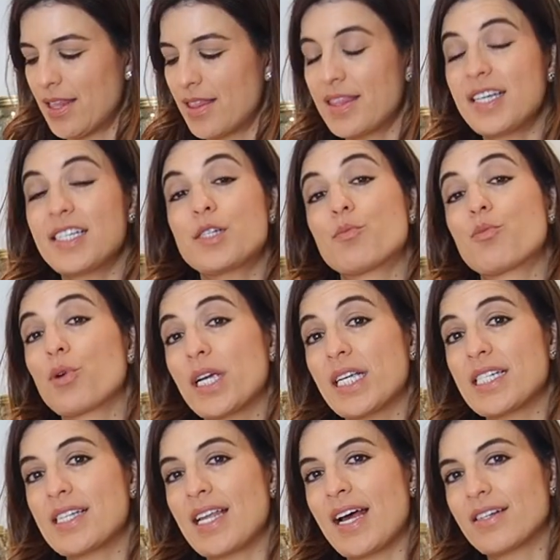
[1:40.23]
This
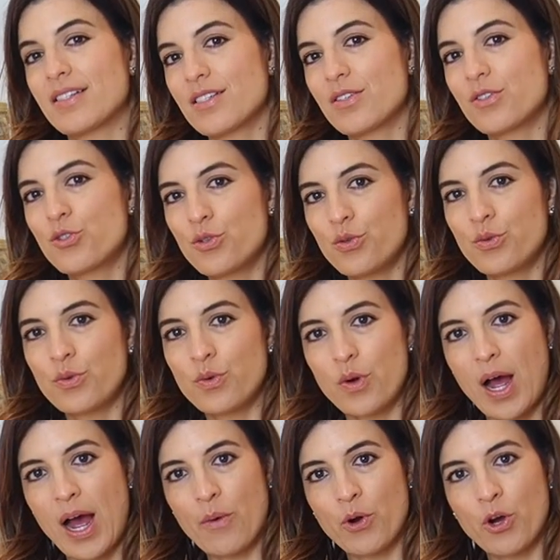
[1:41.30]
brings that
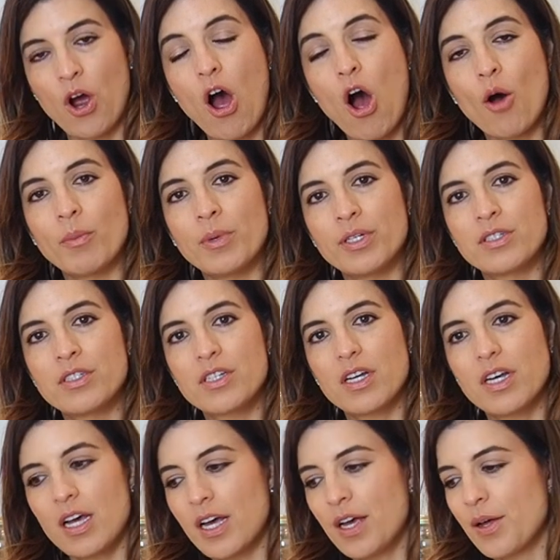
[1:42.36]
to our
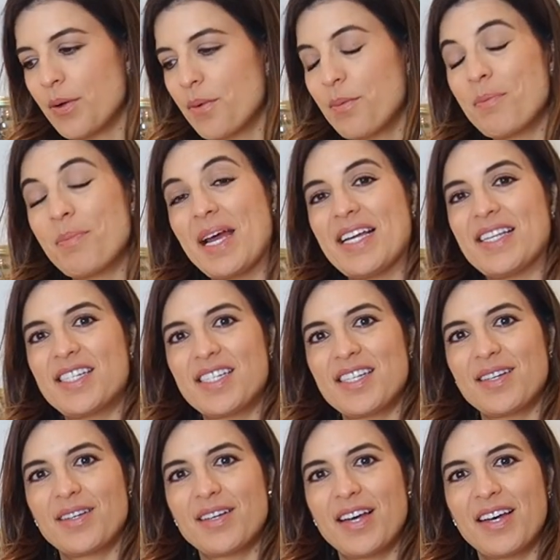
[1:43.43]

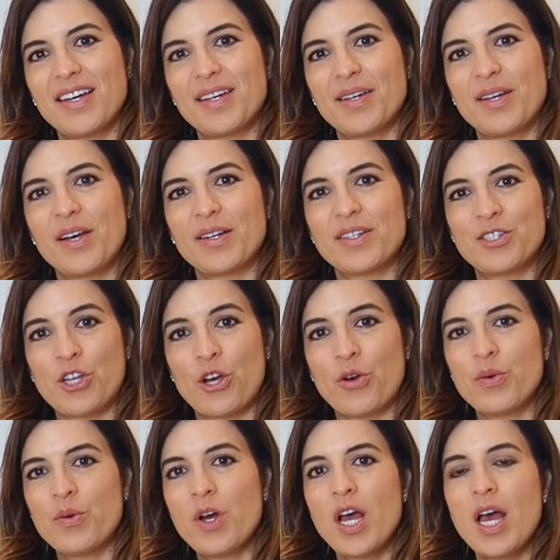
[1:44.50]
almond-based
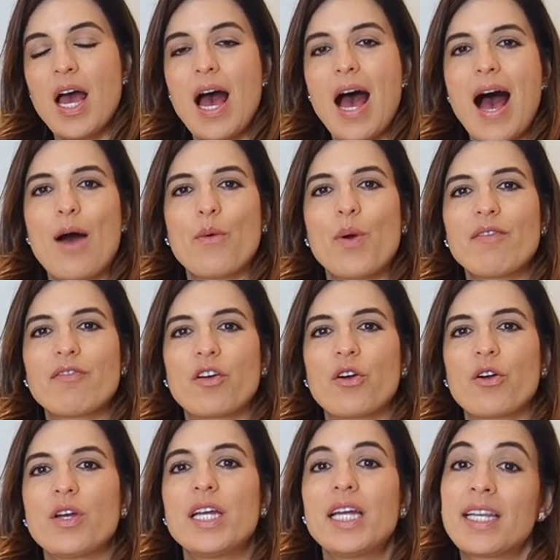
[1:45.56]
dough.
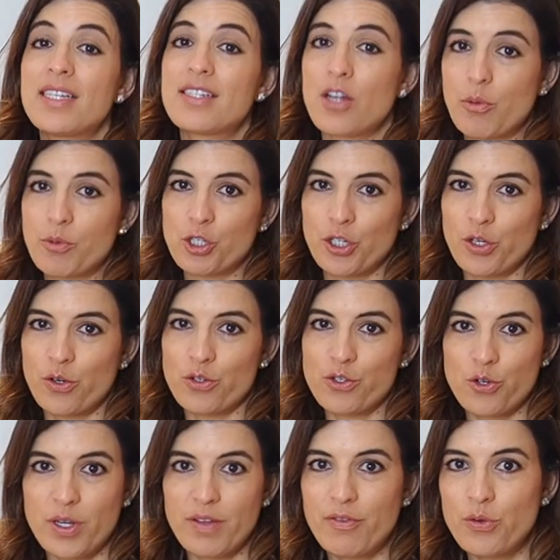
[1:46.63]
However, it is optional,
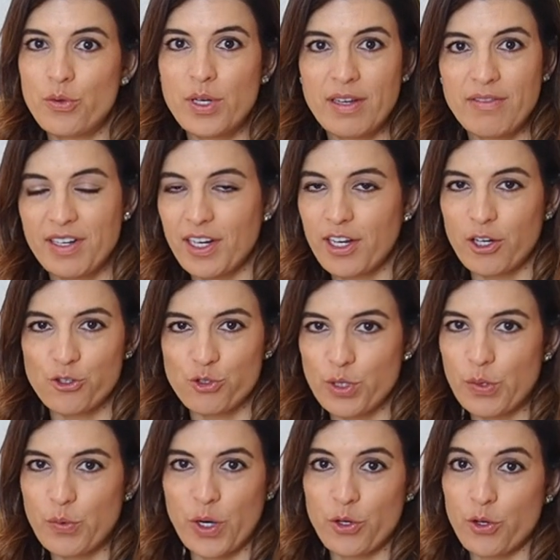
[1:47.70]
so if you live in a
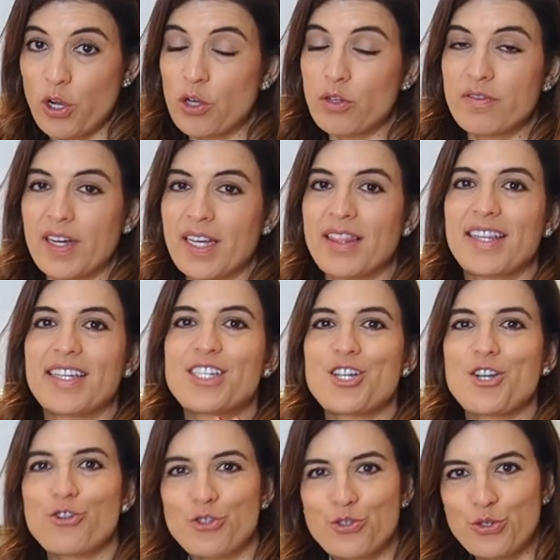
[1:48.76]
country where you can't find
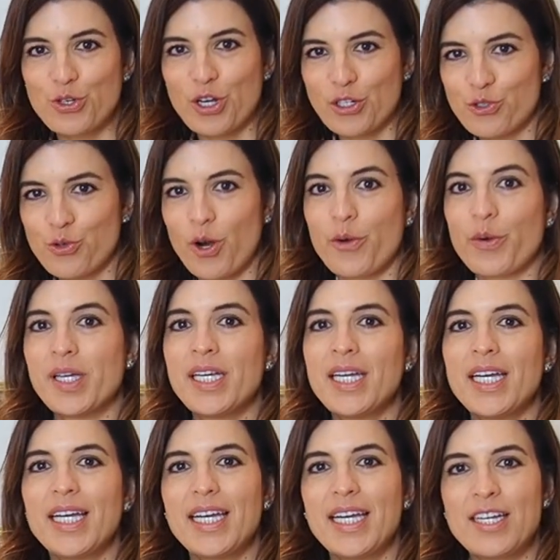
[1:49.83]
this, do not worry,
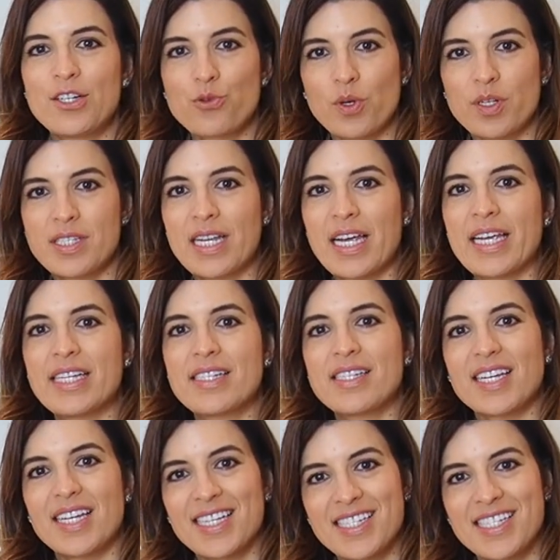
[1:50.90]
it will
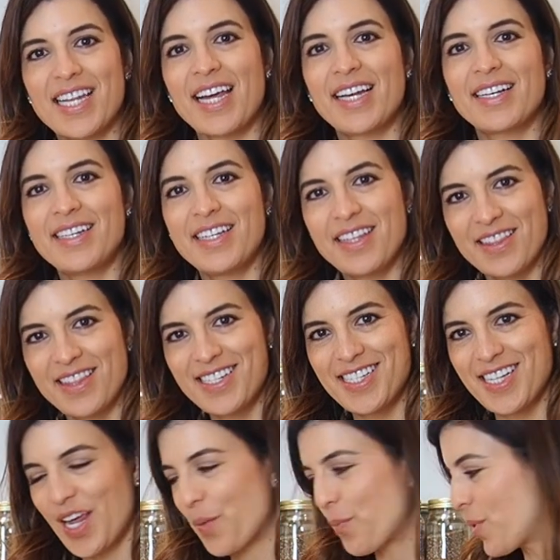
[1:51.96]
taste exactly the
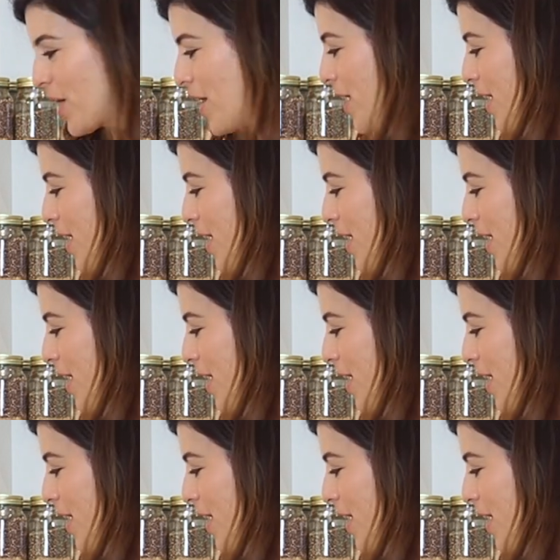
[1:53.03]
same.